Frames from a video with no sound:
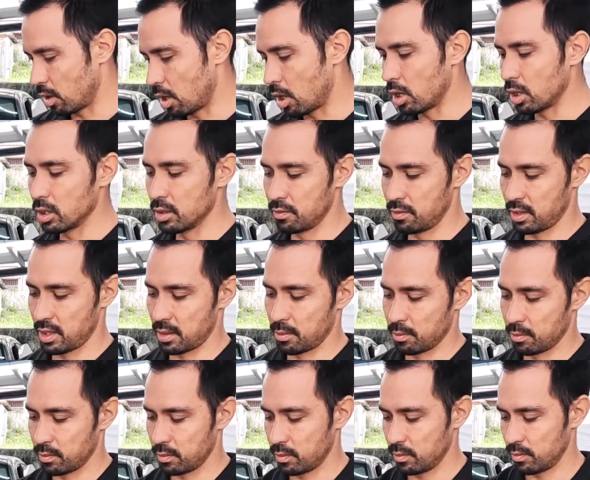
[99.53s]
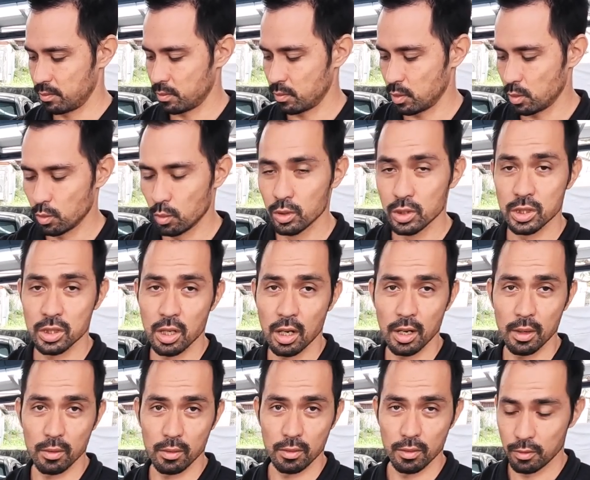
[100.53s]
all of them will
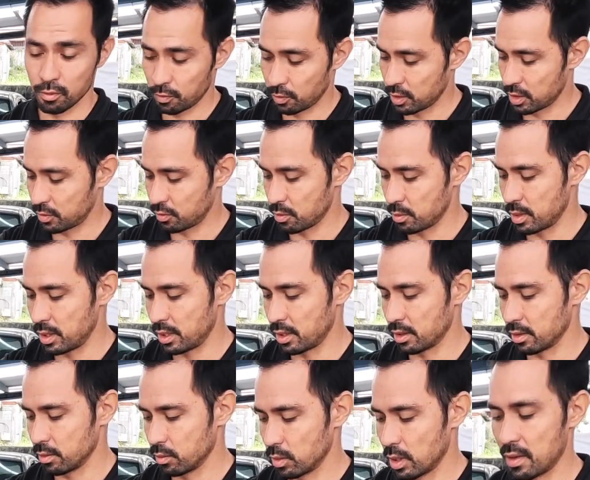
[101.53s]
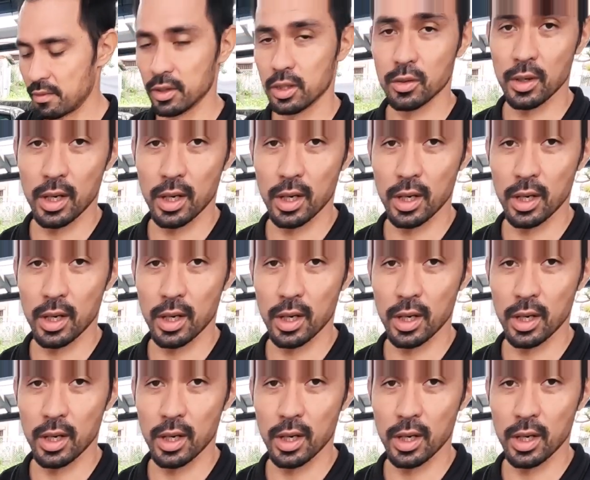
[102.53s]
start first from here. We'll have a